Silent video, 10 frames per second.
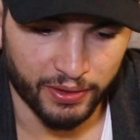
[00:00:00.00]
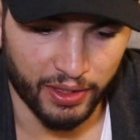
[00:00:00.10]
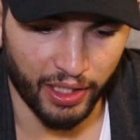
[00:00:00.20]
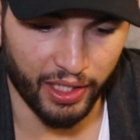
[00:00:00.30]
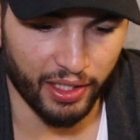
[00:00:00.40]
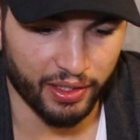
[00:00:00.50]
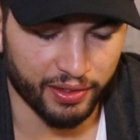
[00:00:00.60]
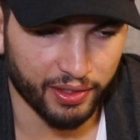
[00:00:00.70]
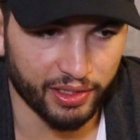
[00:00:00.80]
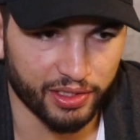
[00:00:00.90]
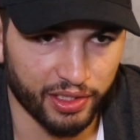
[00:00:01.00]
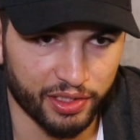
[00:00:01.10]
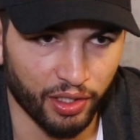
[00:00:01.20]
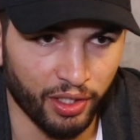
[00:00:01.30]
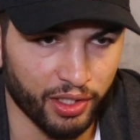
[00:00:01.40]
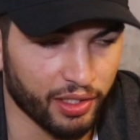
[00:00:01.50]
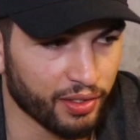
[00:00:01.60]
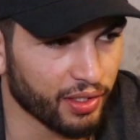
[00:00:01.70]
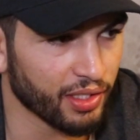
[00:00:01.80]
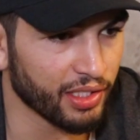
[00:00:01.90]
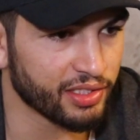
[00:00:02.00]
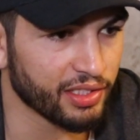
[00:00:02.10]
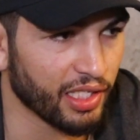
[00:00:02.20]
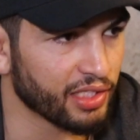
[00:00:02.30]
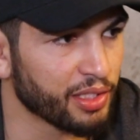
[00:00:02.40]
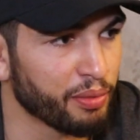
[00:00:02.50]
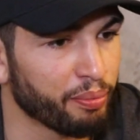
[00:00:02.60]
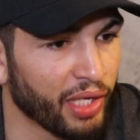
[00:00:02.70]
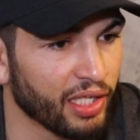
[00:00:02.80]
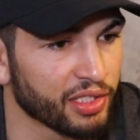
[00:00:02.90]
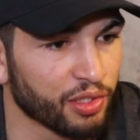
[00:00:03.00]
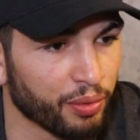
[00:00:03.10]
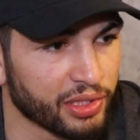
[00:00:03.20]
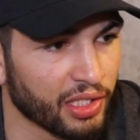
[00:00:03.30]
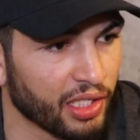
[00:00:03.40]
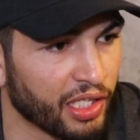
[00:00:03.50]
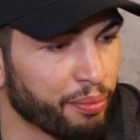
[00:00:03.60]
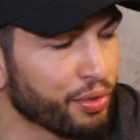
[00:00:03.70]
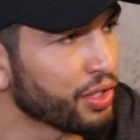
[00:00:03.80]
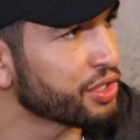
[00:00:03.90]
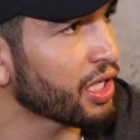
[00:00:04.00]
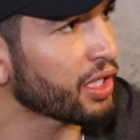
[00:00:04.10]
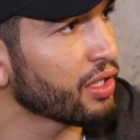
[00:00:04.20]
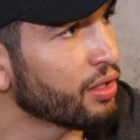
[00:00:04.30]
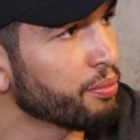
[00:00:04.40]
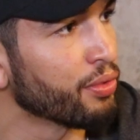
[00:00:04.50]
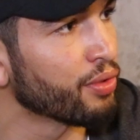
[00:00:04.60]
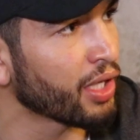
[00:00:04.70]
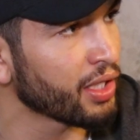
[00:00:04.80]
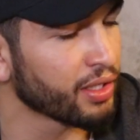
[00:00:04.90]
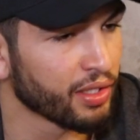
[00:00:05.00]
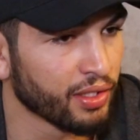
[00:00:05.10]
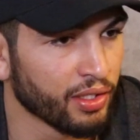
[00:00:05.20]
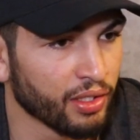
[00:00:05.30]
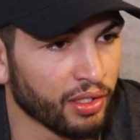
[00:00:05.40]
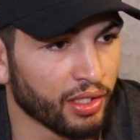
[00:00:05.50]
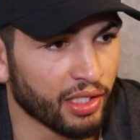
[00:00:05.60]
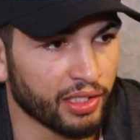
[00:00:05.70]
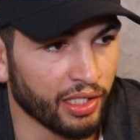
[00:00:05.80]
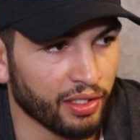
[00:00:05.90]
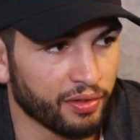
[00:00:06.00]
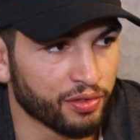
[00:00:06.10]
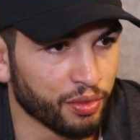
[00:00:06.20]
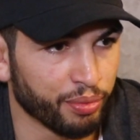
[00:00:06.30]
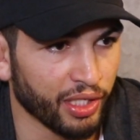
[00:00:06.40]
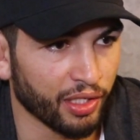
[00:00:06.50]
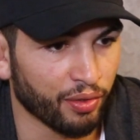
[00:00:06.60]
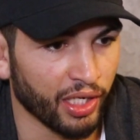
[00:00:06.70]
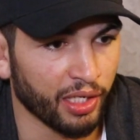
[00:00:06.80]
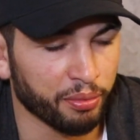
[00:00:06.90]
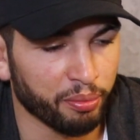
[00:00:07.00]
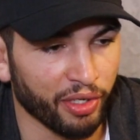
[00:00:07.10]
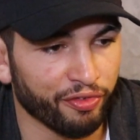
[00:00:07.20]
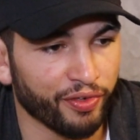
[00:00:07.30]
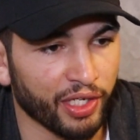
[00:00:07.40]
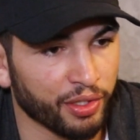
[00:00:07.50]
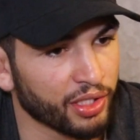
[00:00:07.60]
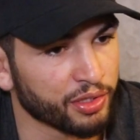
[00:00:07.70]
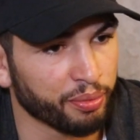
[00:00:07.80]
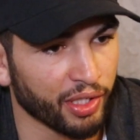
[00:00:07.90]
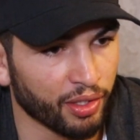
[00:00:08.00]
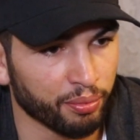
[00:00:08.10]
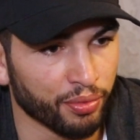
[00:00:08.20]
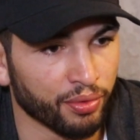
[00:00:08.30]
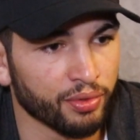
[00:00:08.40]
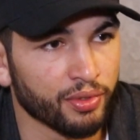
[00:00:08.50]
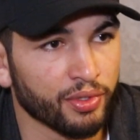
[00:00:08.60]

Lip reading: Yeah, it's hard. That's MMA. It's always gonna keep you in check and humble, right? I think to be a great MMA fighter, you have to be humble.